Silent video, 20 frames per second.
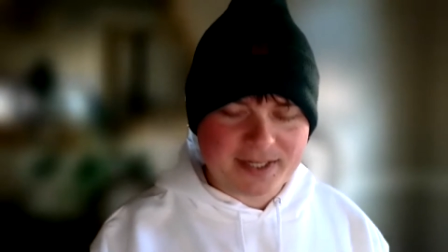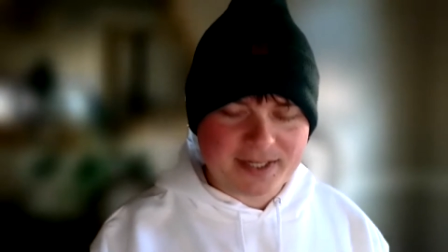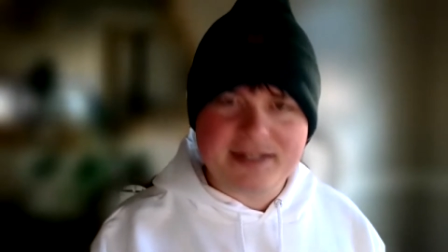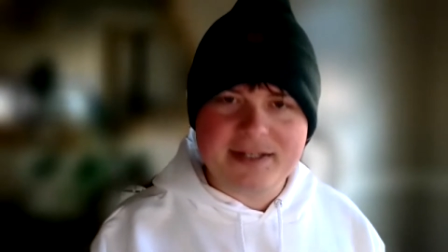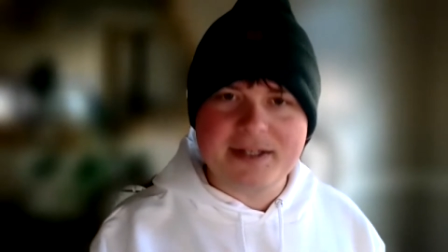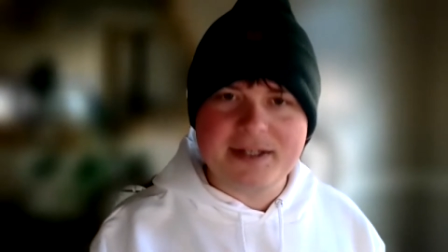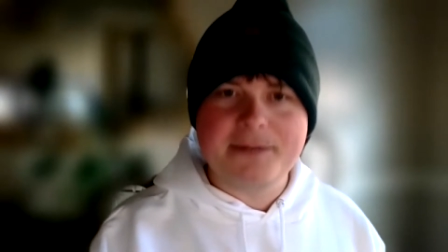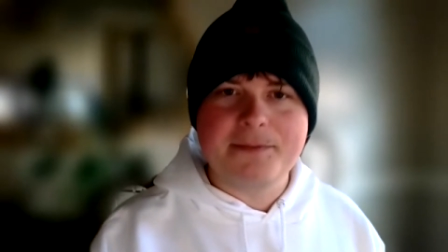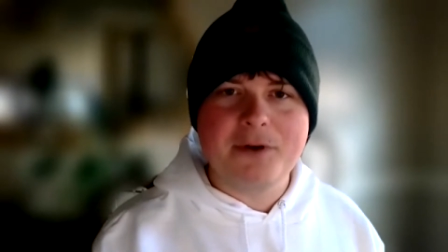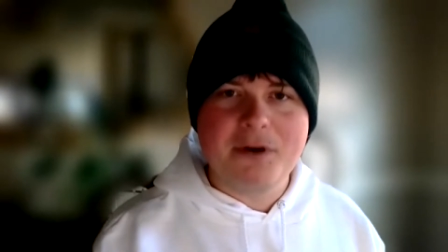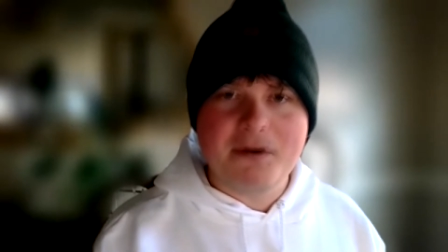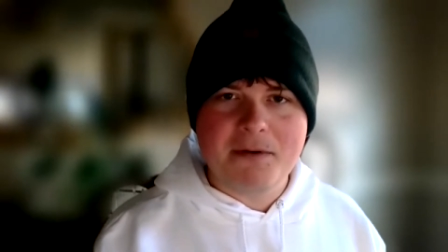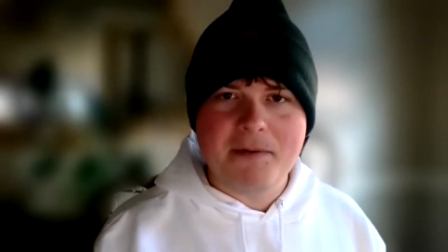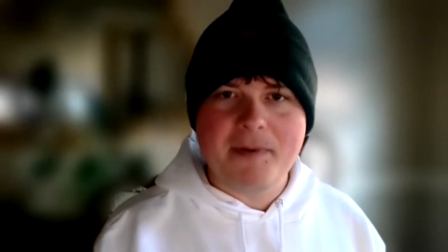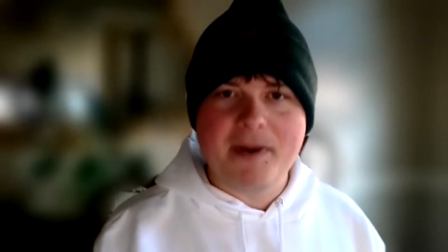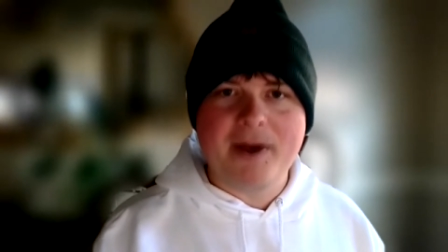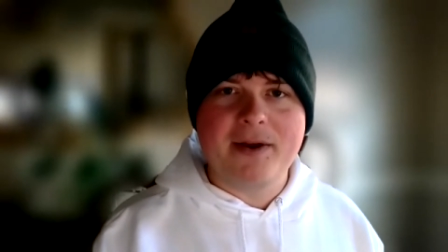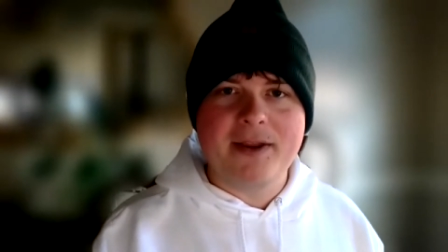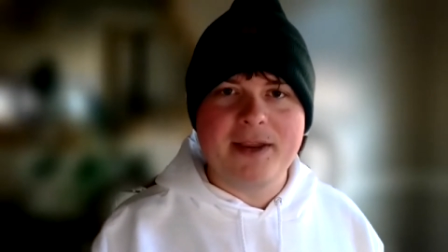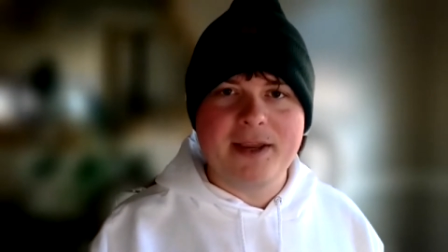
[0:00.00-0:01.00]
Tick, Boom
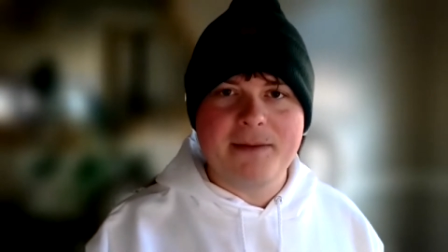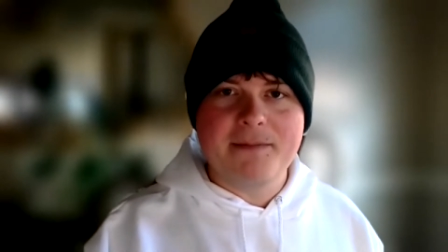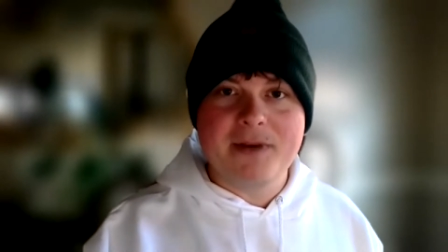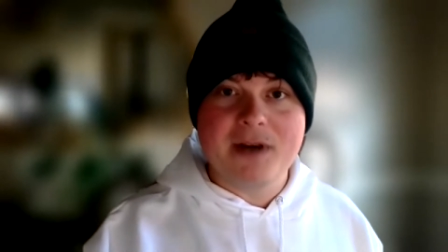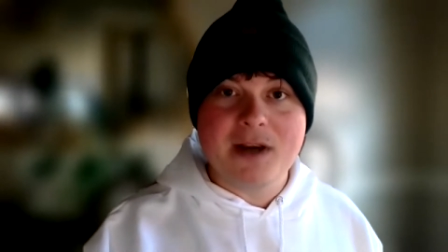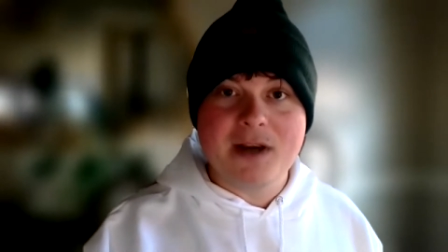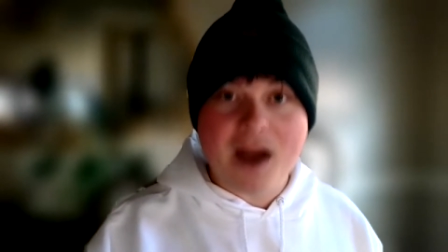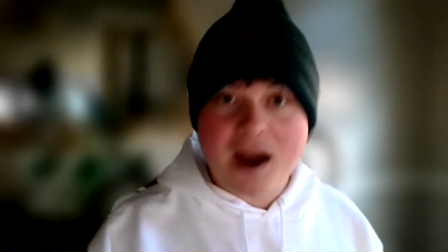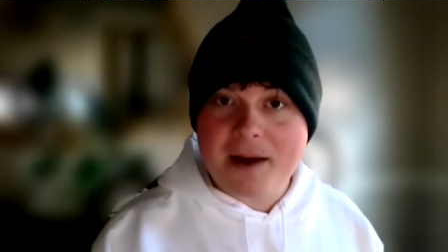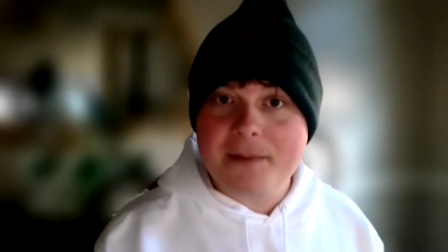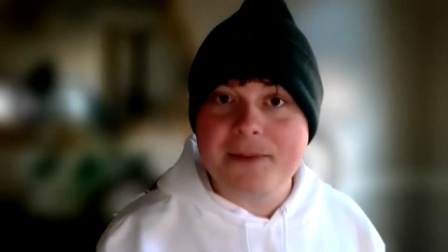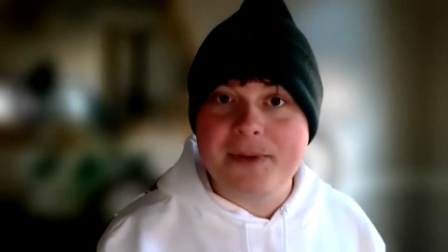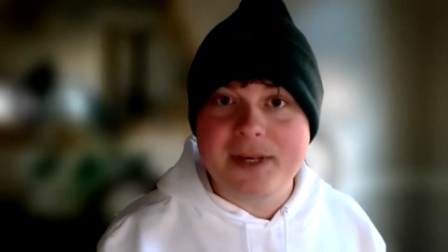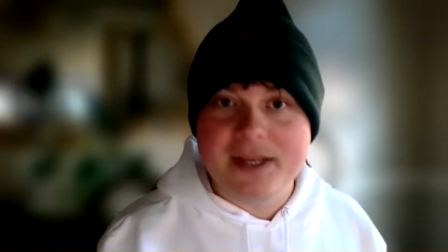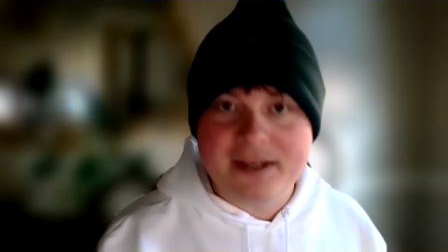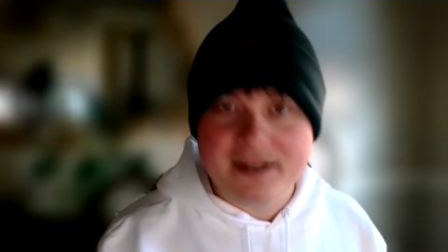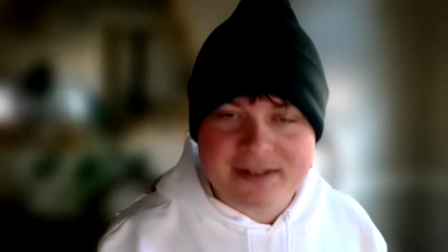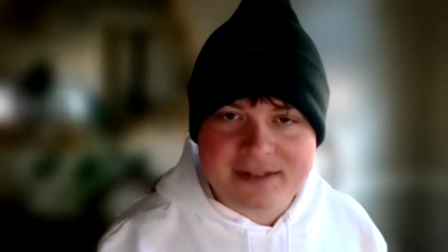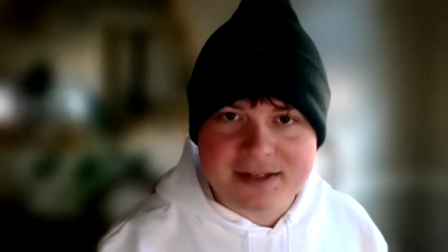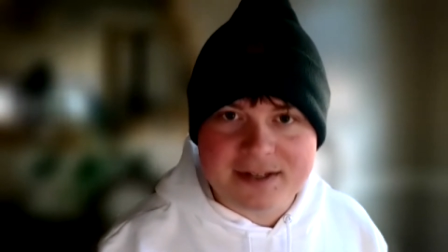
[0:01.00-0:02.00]
about him not
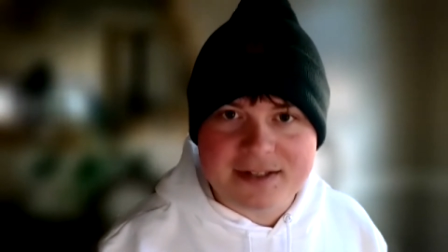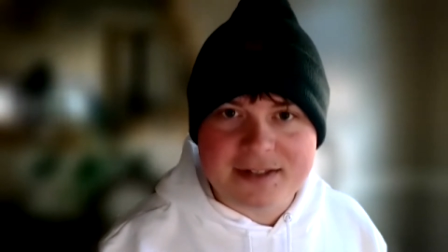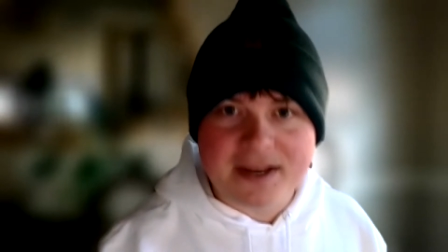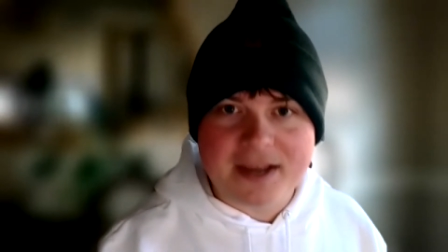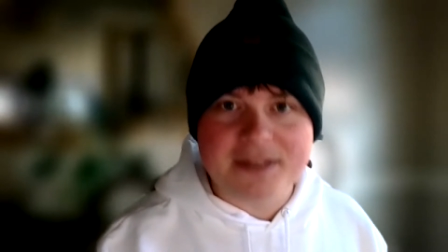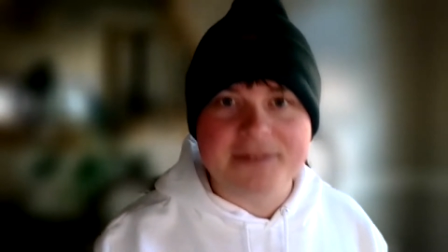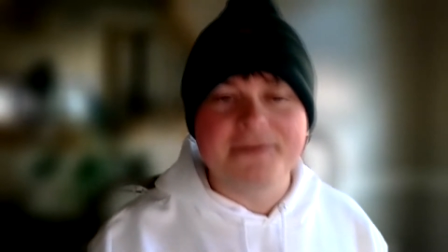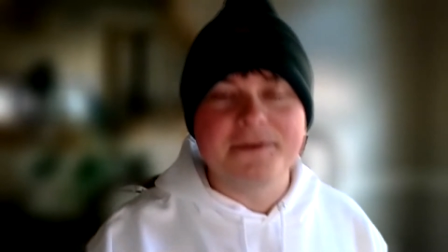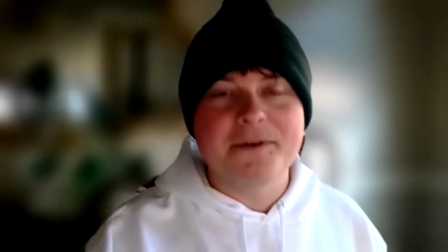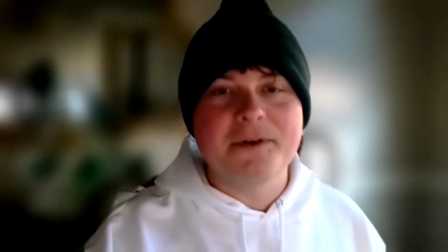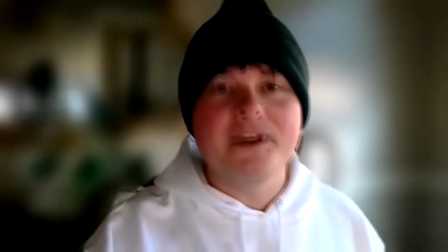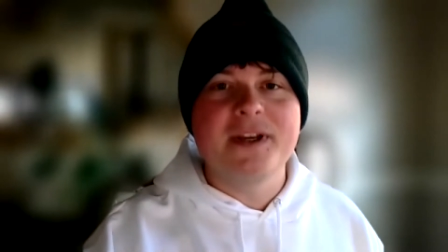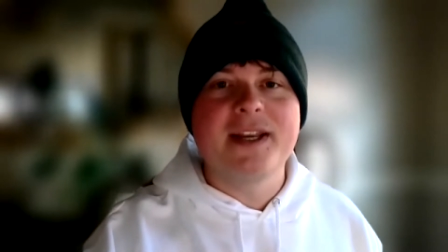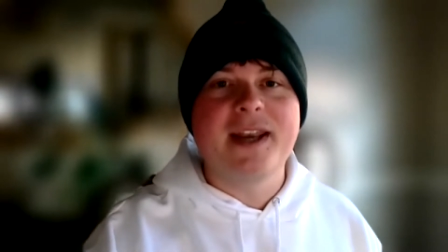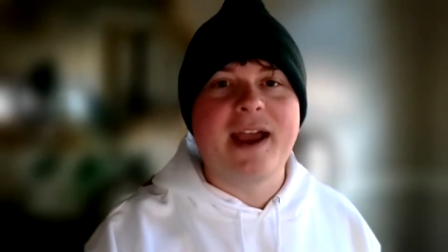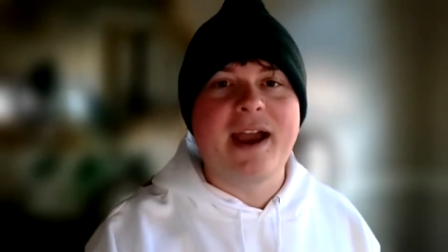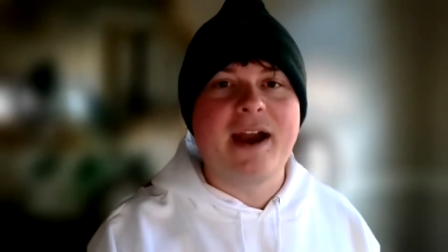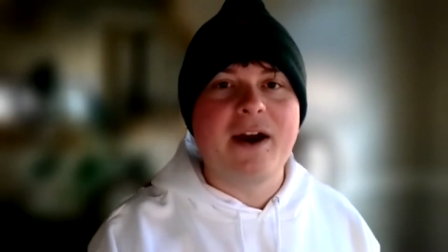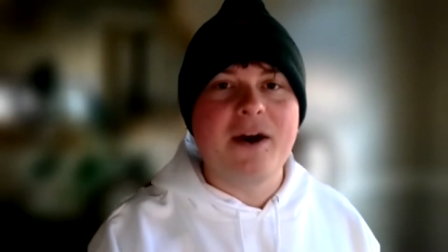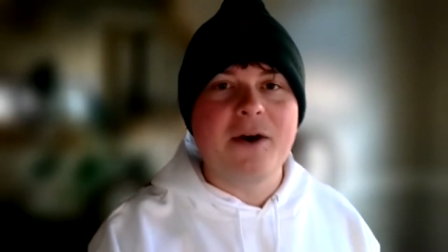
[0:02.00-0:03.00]
being successful and
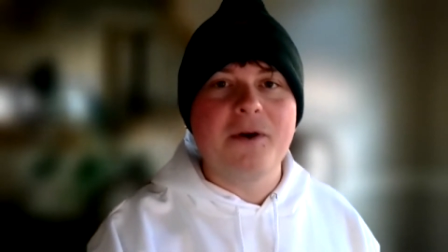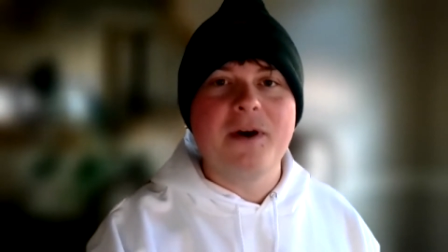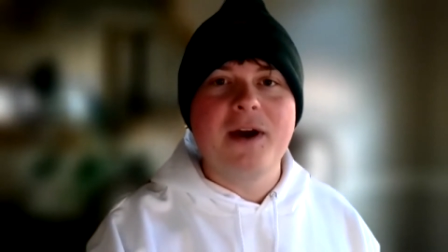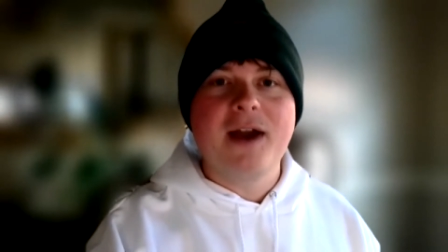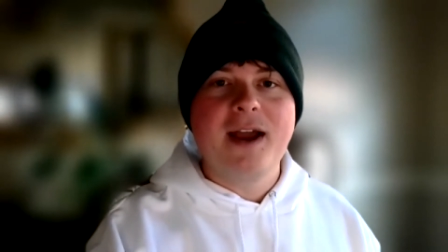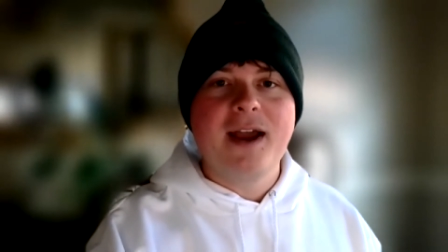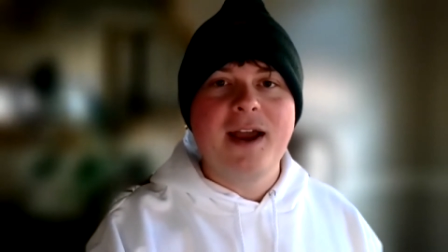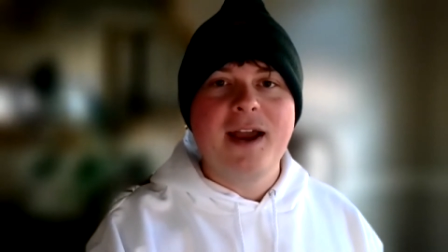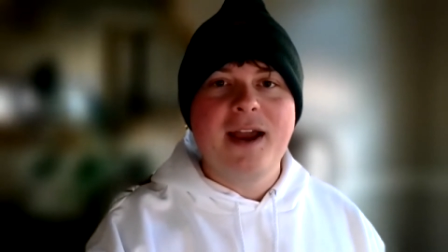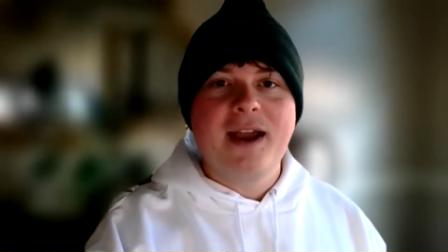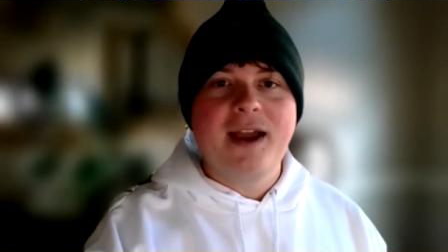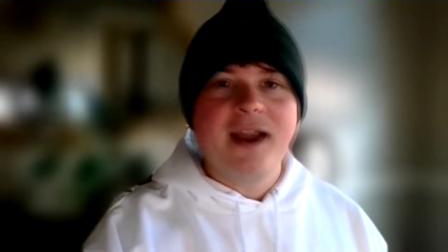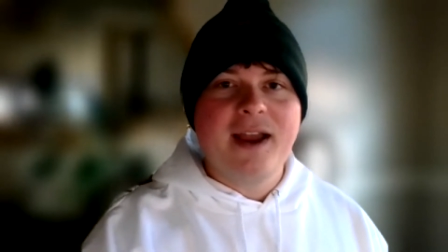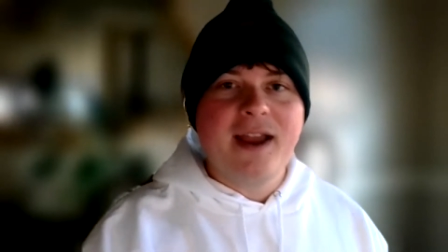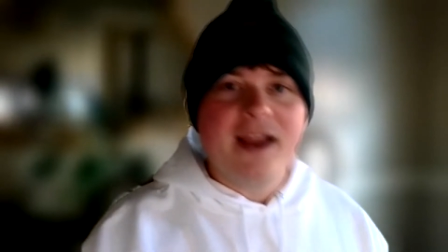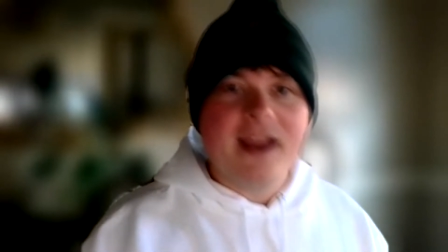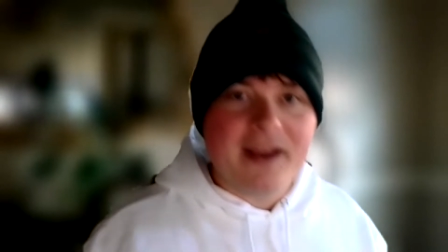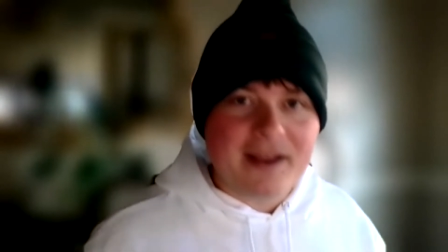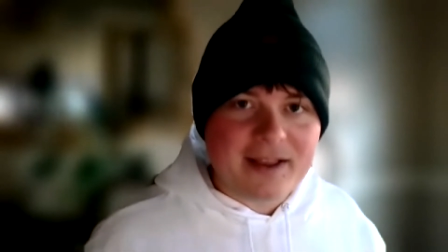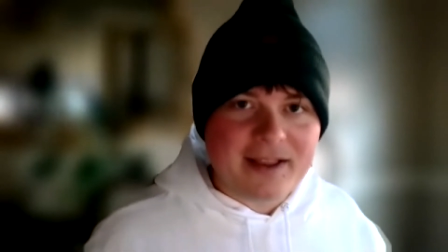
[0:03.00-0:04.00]
how
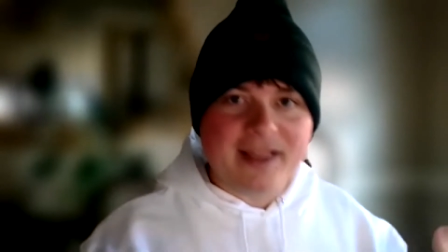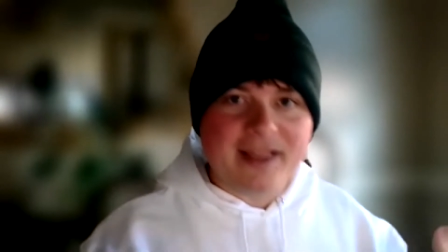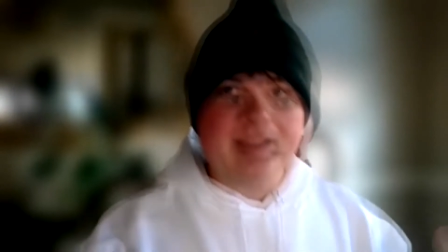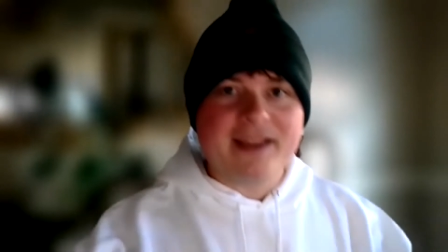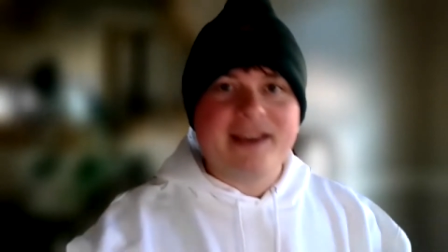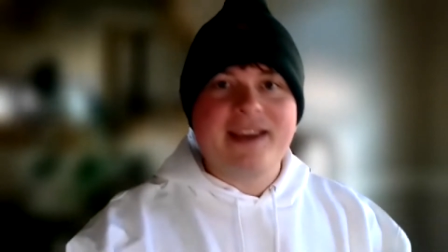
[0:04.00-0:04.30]
like